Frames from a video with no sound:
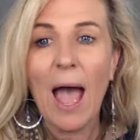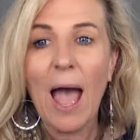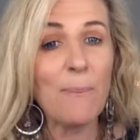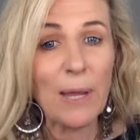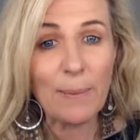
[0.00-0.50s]

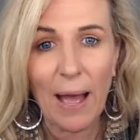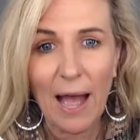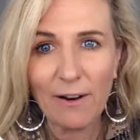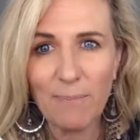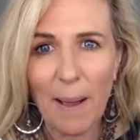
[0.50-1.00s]
A big
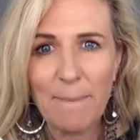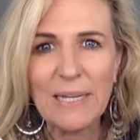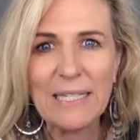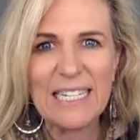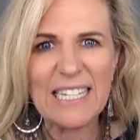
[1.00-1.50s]
part of my
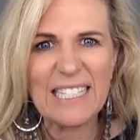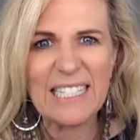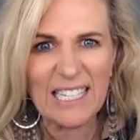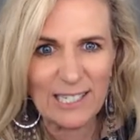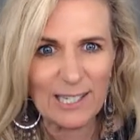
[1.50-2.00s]
business
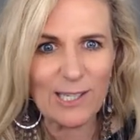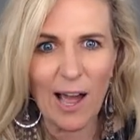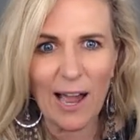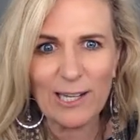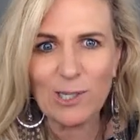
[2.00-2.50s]
is
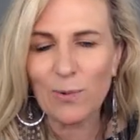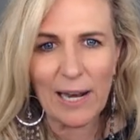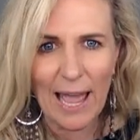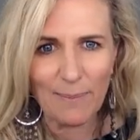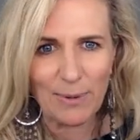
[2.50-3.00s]
designed to
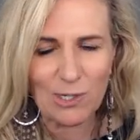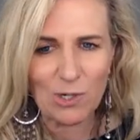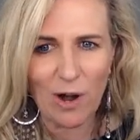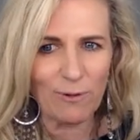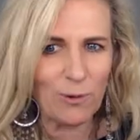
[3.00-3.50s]
allow me to
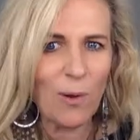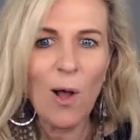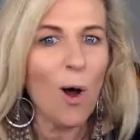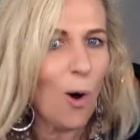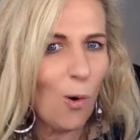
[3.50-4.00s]
travel
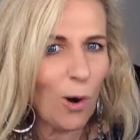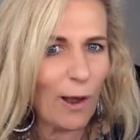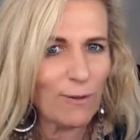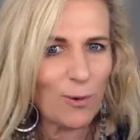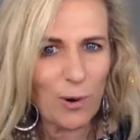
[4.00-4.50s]
all
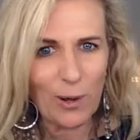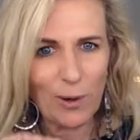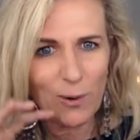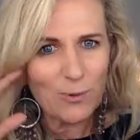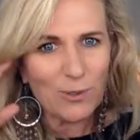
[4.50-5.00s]
over the
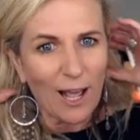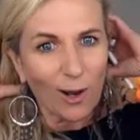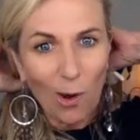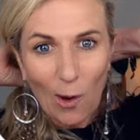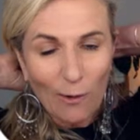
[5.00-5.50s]
world,
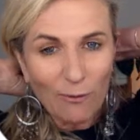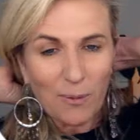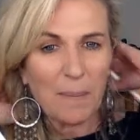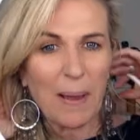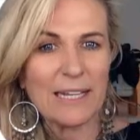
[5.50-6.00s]
learn from
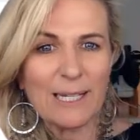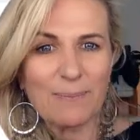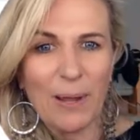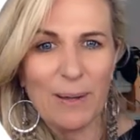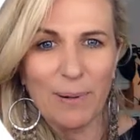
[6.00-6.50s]
amazing
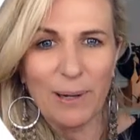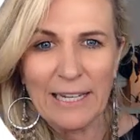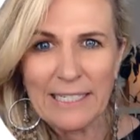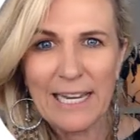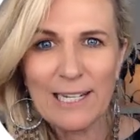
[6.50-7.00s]
people, and
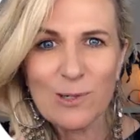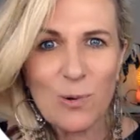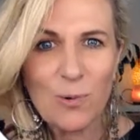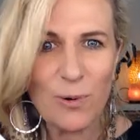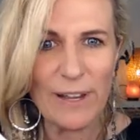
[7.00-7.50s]
attend
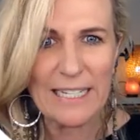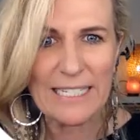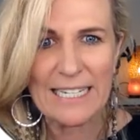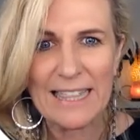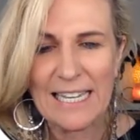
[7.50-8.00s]
cool events
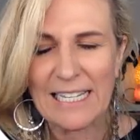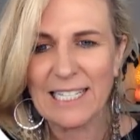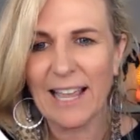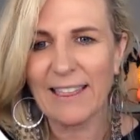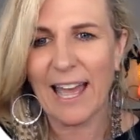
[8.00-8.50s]
and things
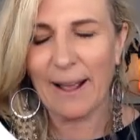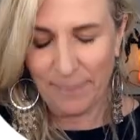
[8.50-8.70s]
like that.